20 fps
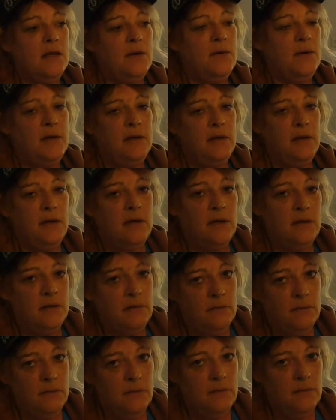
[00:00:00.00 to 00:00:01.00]
We,
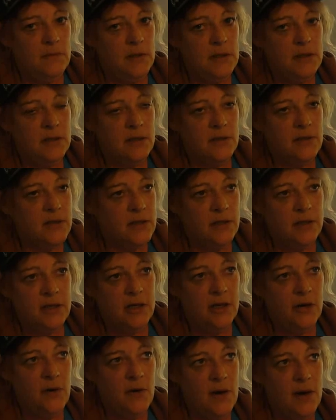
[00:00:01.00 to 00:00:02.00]
this is going
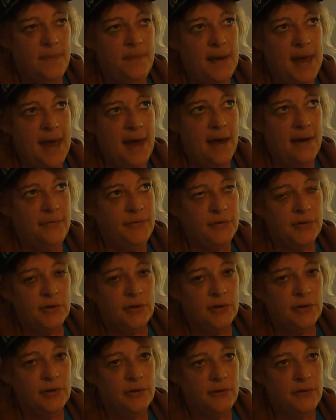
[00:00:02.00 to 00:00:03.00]
to go up
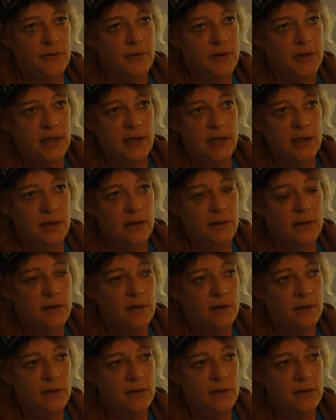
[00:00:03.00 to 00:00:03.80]
after the